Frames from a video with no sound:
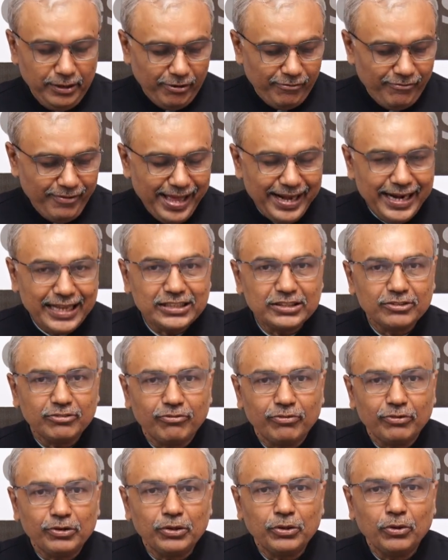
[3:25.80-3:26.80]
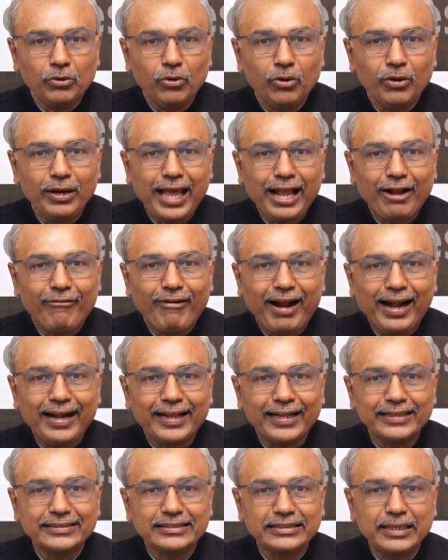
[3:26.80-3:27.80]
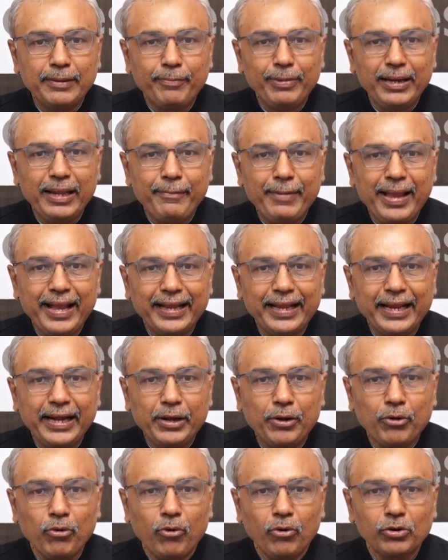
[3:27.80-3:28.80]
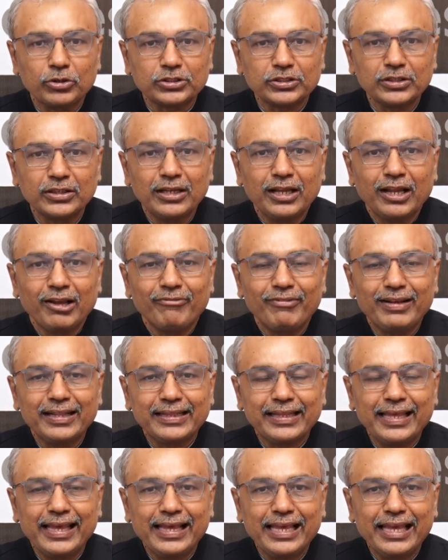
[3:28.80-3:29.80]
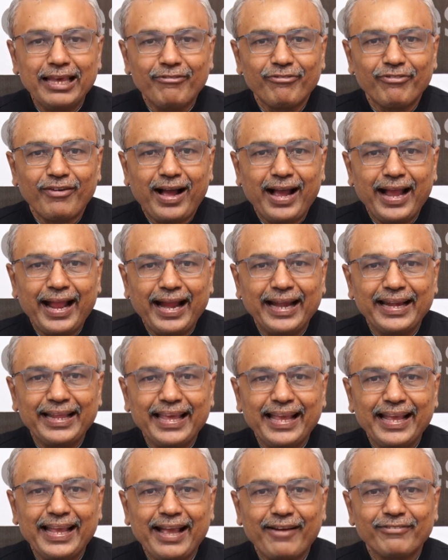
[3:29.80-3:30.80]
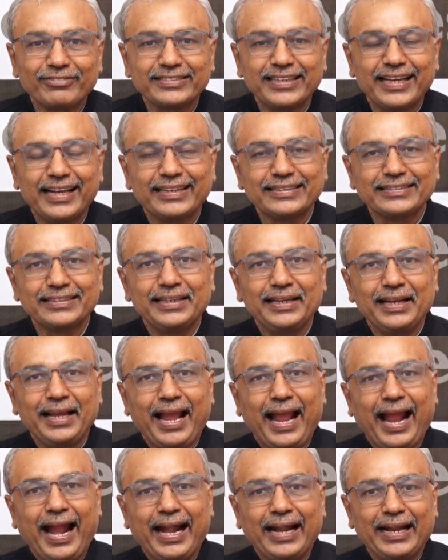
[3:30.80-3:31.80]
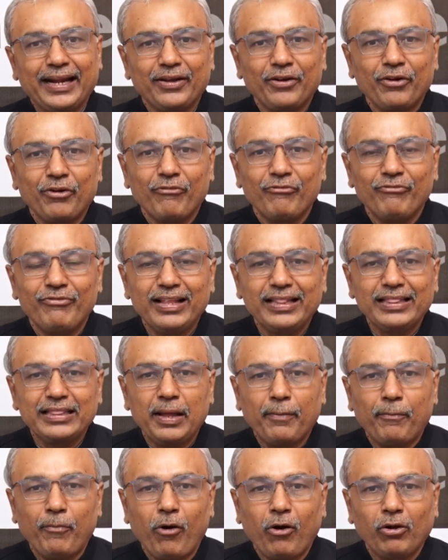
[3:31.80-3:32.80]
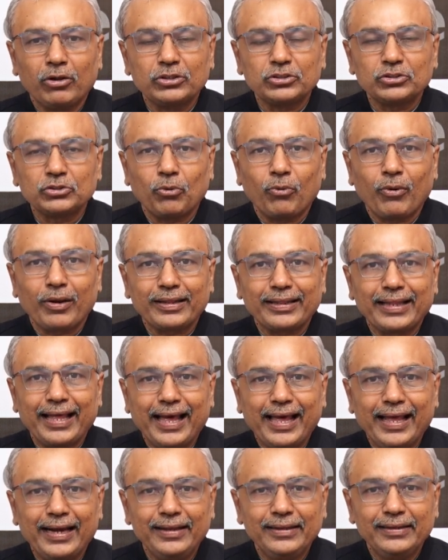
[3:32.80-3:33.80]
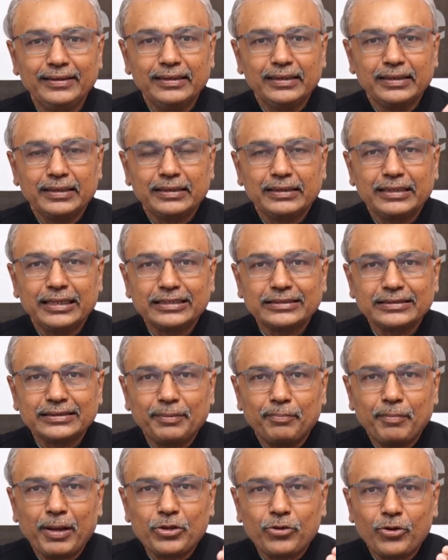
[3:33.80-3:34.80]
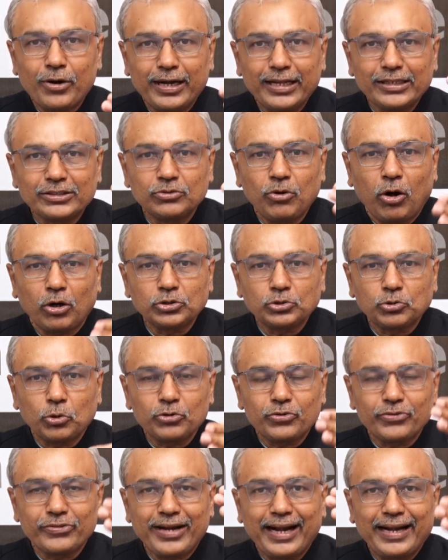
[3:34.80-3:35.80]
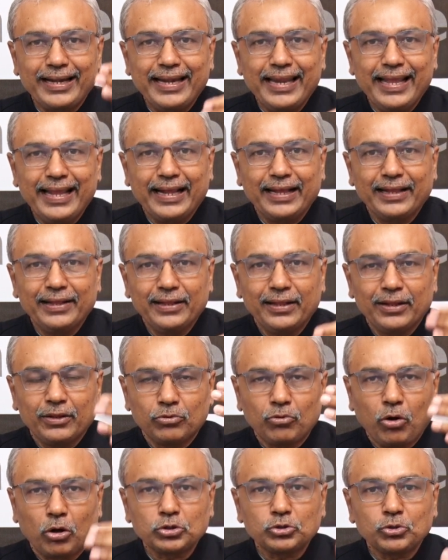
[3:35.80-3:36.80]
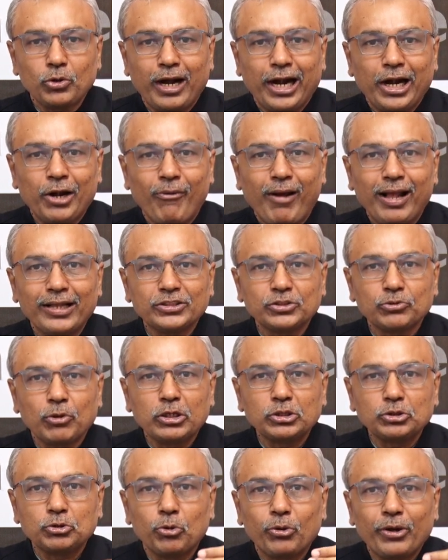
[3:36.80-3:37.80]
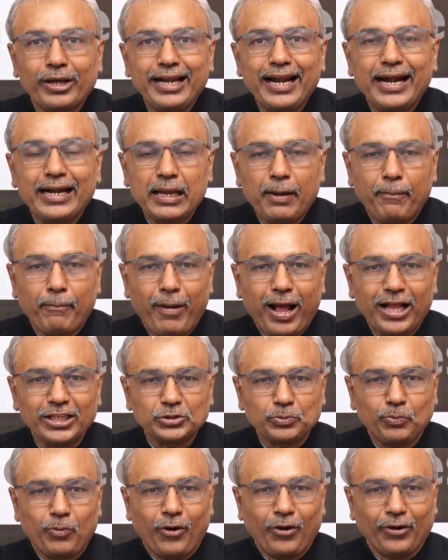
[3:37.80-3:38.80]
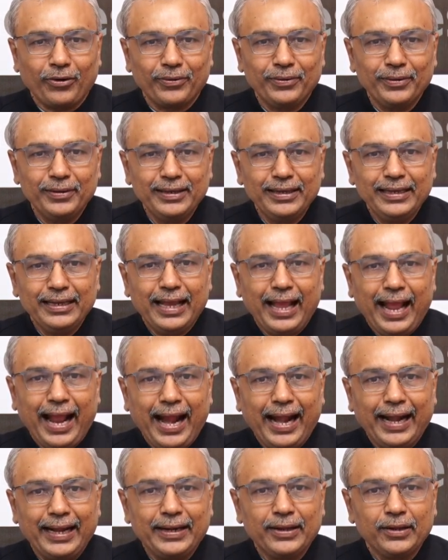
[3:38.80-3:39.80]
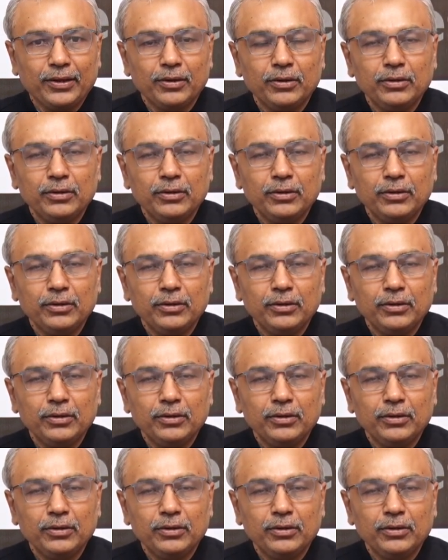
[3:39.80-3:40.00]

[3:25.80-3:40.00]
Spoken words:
whereas white can simply make inroads with king e5 and king f6 and win the pawns over there. This majority is not so threatening, not so advanced so as to create a pass pawn, and